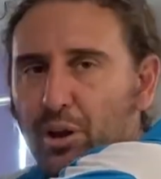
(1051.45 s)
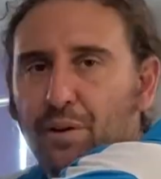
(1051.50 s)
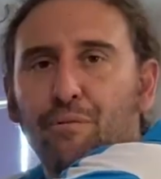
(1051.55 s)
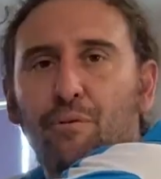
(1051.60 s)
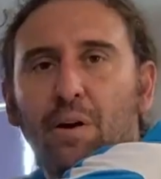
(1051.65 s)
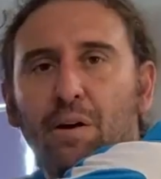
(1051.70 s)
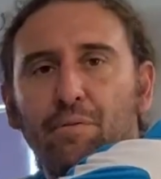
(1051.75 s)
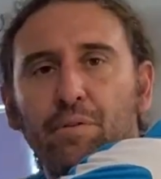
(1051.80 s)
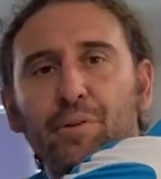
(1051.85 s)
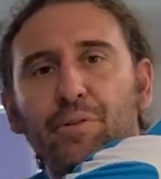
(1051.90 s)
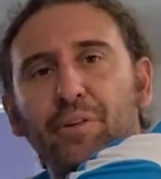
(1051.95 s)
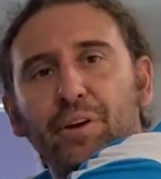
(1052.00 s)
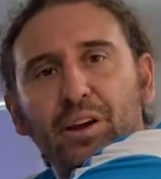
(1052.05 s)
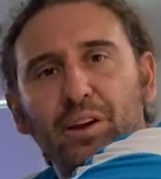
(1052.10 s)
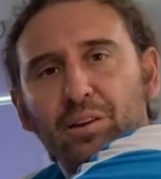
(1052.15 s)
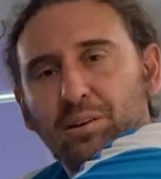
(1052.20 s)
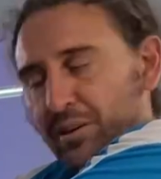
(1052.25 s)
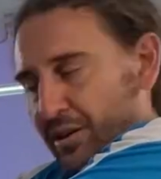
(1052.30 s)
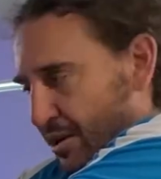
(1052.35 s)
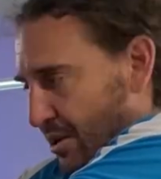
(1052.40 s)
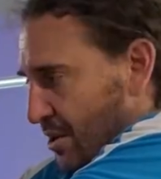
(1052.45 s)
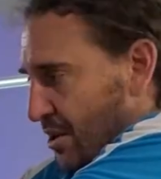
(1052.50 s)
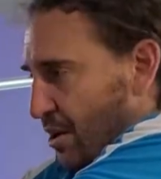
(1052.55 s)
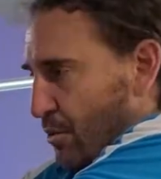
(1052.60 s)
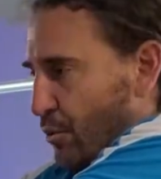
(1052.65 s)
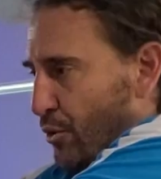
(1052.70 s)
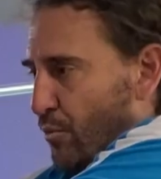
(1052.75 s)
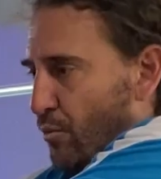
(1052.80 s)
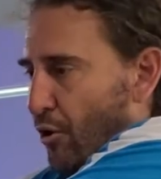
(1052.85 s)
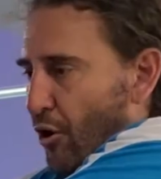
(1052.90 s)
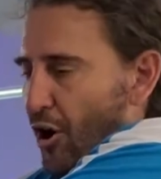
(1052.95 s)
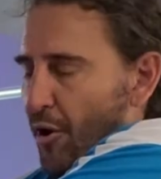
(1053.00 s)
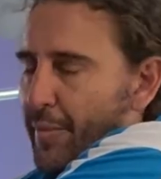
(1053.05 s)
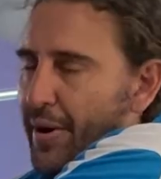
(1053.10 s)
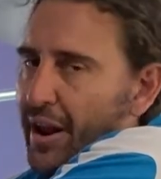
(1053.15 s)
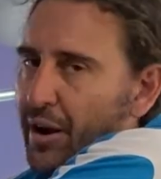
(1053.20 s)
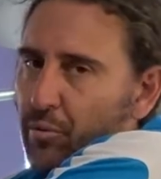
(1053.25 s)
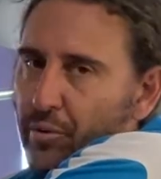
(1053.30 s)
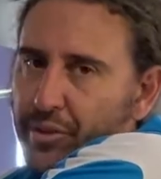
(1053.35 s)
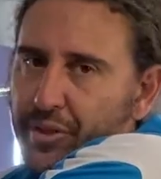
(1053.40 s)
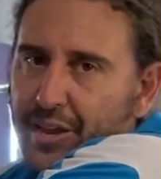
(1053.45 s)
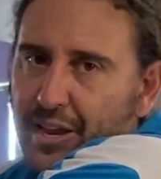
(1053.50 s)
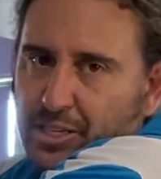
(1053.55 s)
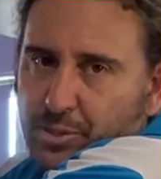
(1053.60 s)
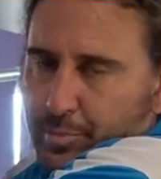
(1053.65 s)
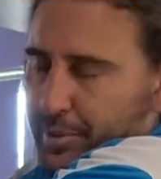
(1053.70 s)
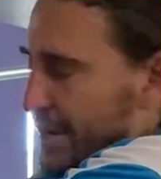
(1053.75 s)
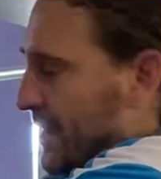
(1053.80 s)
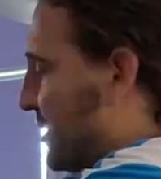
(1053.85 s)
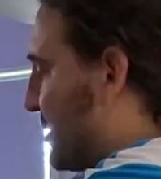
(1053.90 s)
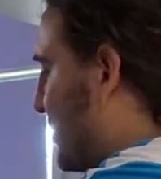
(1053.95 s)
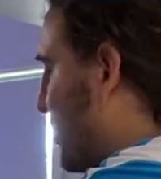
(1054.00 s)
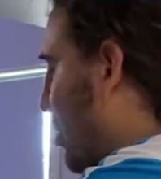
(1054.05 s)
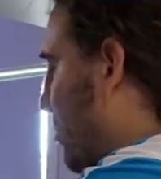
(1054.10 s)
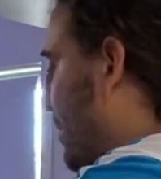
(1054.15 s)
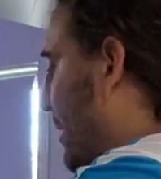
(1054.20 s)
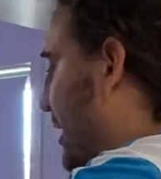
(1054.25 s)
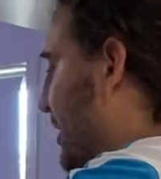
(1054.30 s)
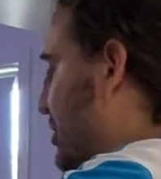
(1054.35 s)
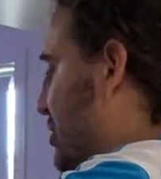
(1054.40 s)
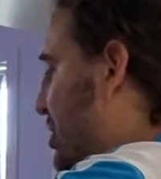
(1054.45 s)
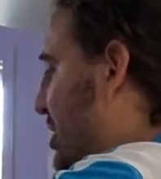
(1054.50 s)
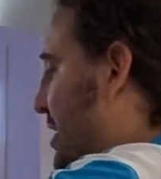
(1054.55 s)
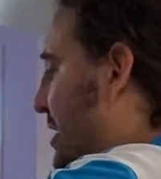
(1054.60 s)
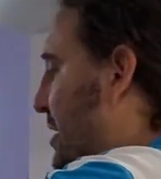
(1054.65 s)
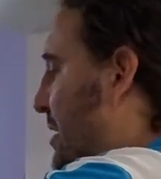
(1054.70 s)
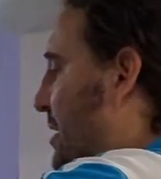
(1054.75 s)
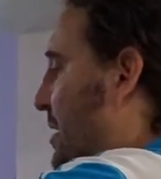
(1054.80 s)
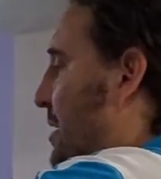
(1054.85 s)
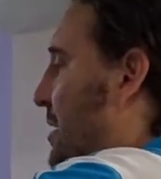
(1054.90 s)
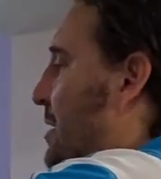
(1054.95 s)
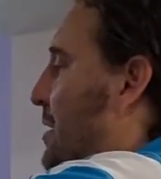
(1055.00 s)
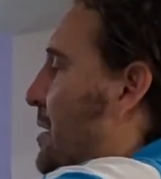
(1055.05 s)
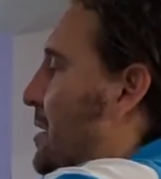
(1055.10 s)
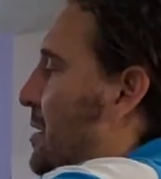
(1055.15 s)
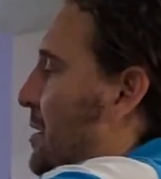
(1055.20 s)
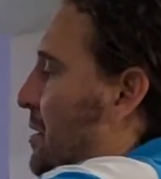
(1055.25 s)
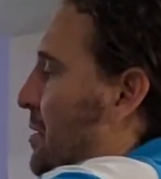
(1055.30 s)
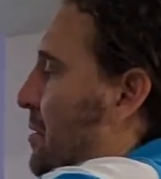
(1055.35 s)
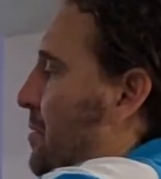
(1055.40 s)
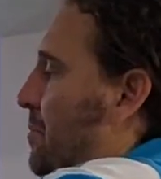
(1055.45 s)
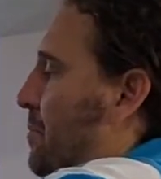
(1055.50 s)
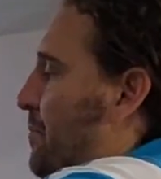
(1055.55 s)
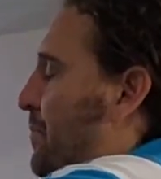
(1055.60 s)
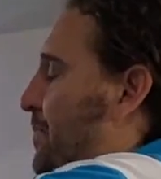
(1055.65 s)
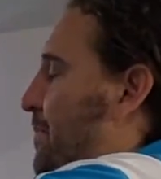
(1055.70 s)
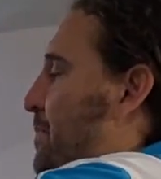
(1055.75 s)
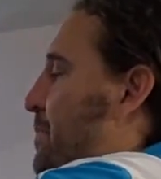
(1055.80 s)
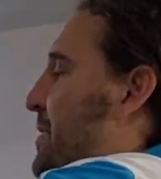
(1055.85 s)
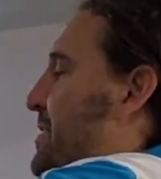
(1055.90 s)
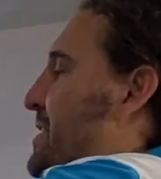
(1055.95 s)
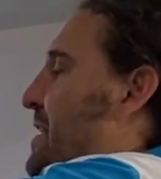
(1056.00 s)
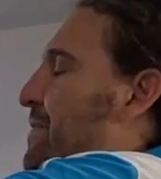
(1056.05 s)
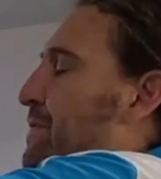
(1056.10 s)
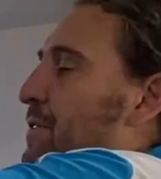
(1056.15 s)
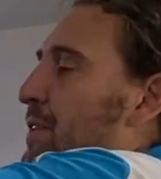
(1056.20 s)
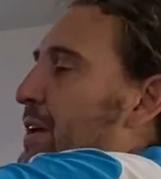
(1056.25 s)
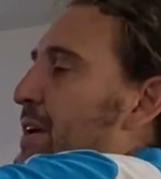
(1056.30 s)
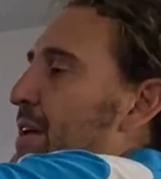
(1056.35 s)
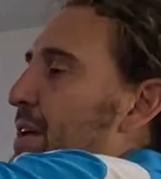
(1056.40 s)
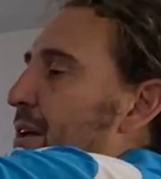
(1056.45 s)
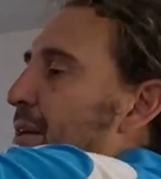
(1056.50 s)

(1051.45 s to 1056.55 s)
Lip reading: it for everything. Wouldn't worry about it with the SBS so much. But definitely